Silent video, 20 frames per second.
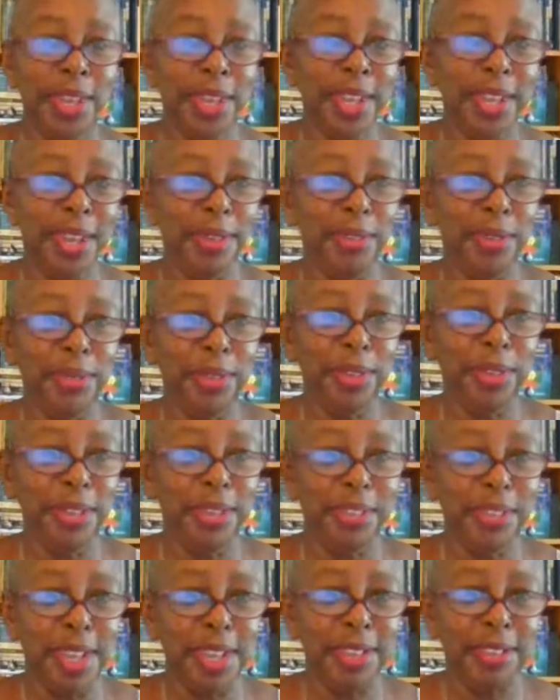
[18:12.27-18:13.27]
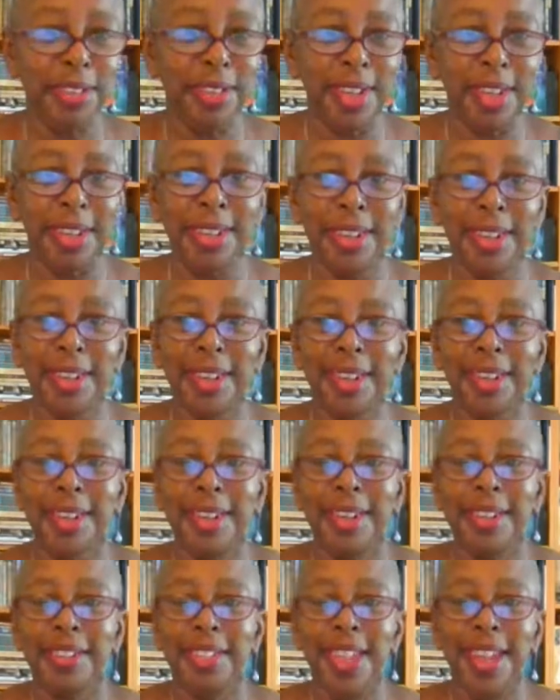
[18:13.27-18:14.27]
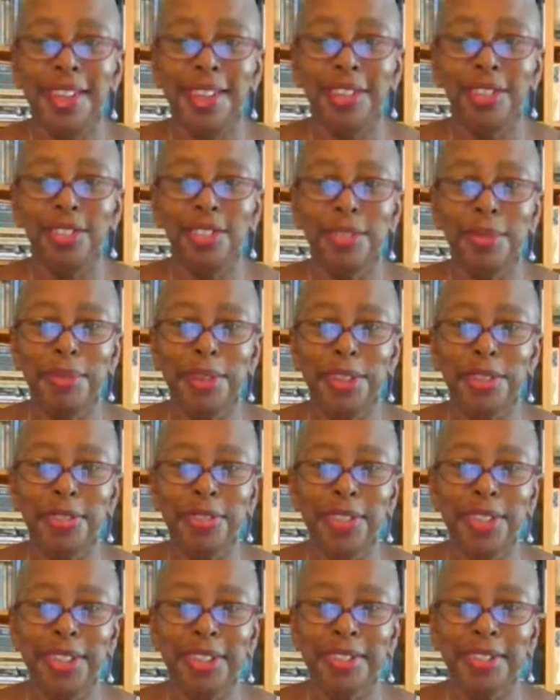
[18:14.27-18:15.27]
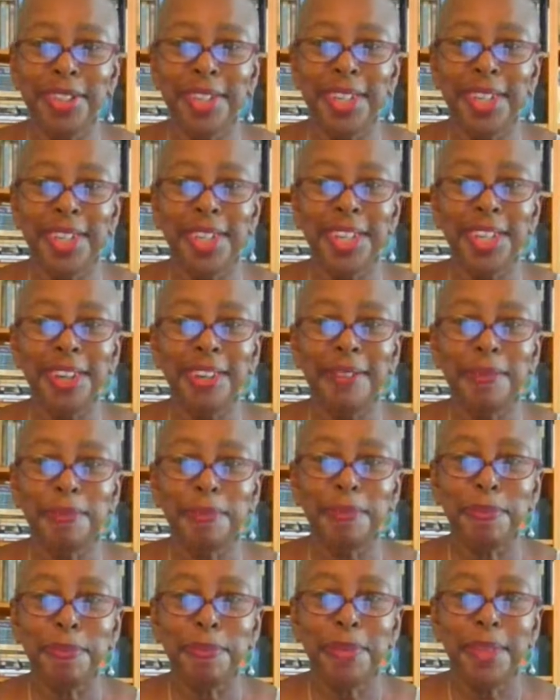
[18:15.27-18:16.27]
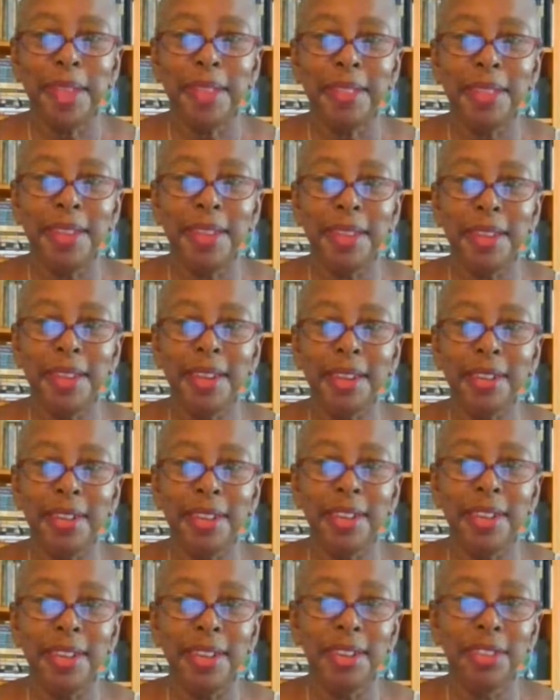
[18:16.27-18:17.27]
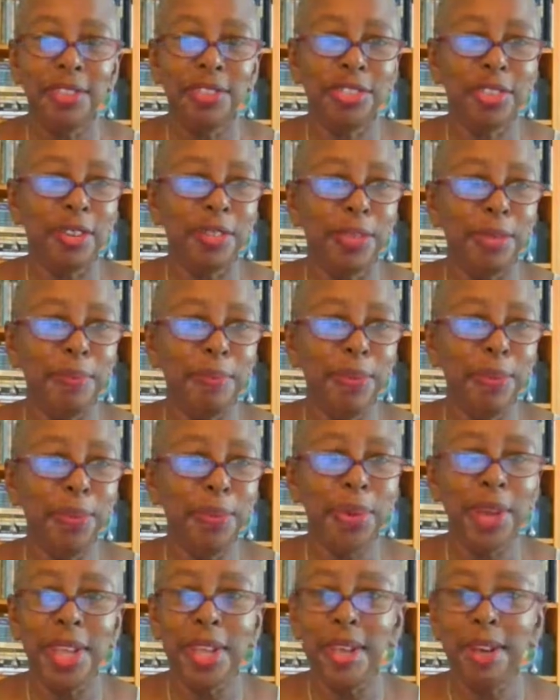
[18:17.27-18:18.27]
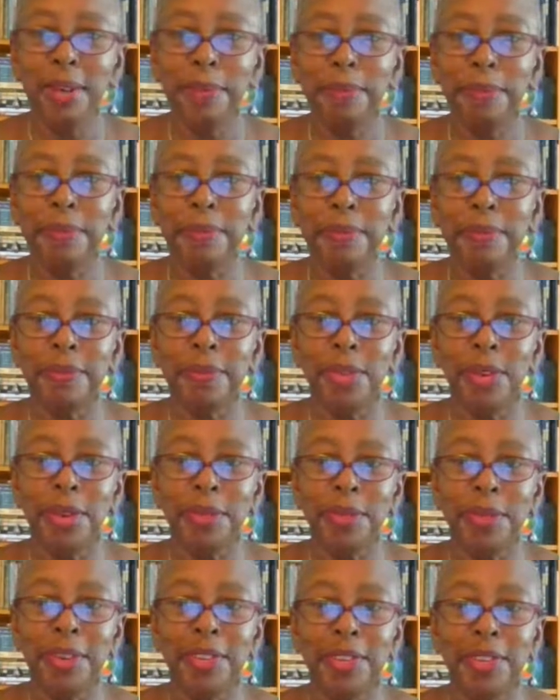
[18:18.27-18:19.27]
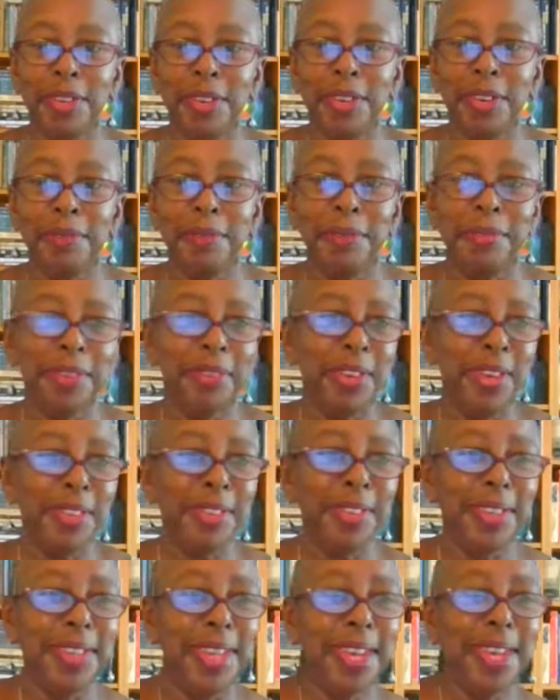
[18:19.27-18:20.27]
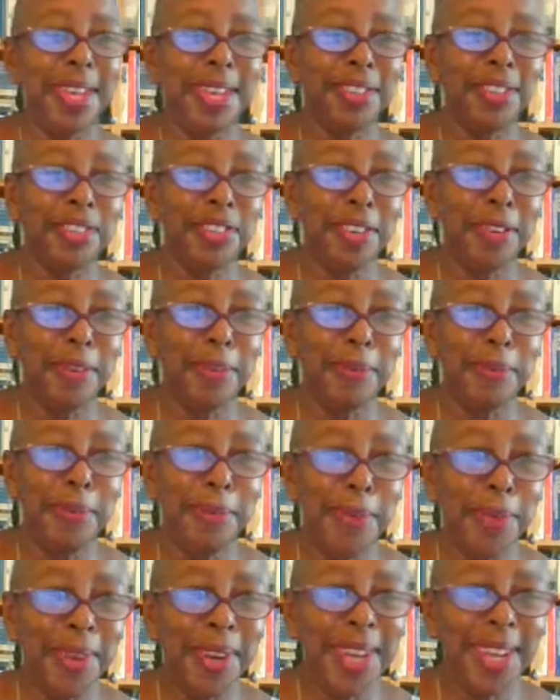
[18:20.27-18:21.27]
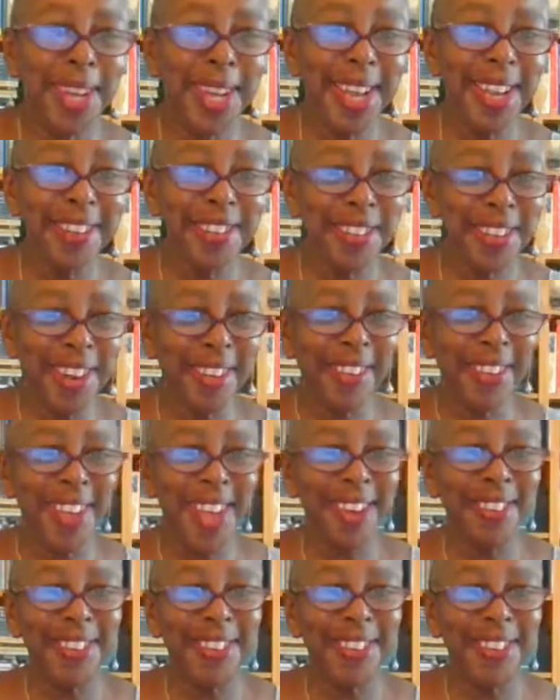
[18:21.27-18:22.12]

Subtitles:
can have some good say. Thank you so much for listening in. Then there is Cheryl Boyd. Oh, wrong one. Sorry, Tracy. There's Cheryl Boyd. Hey, Cheryl, how